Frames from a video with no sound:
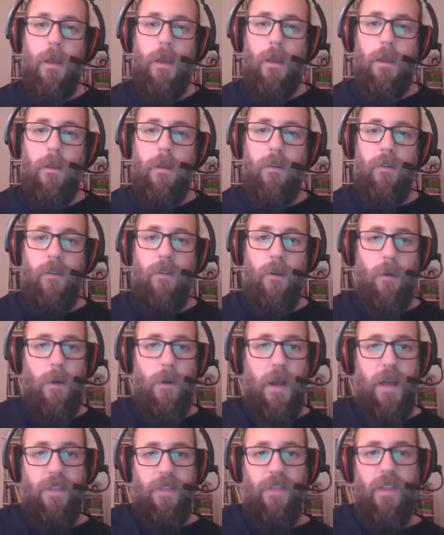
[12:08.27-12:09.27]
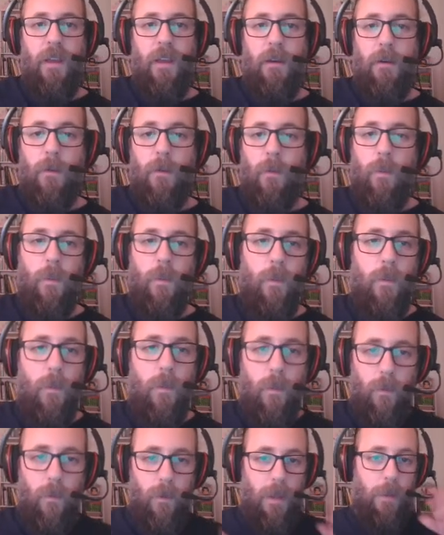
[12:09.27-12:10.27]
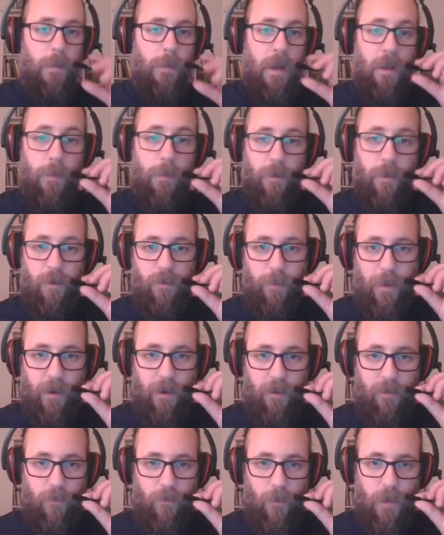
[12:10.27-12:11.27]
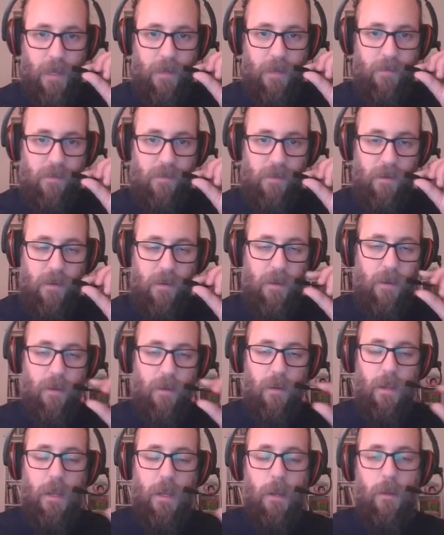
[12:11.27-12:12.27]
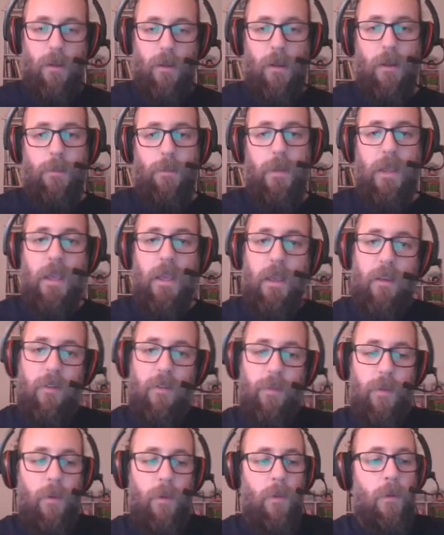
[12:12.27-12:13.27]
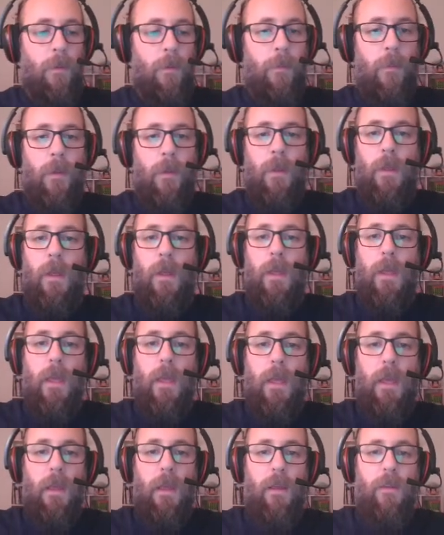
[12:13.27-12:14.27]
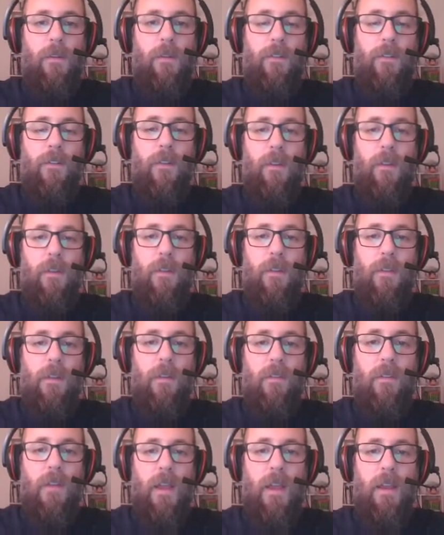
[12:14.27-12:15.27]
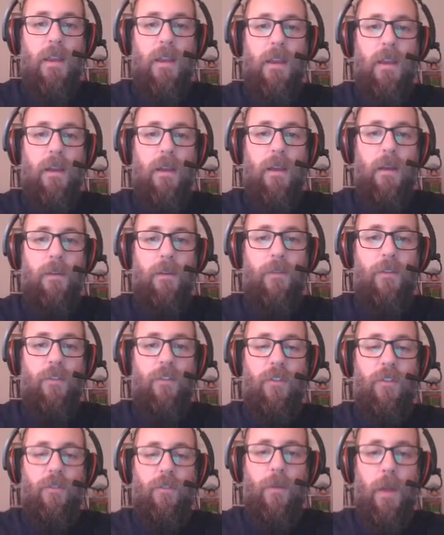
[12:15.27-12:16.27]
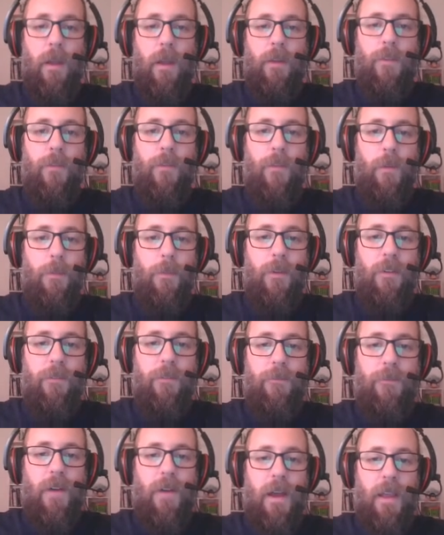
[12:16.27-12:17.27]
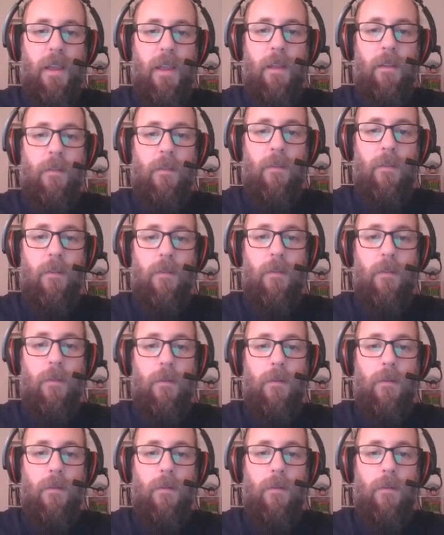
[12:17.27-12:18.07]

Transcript: So I think, in my perspective, what I see in Claude McKay's poem is this idea of strength from defiance,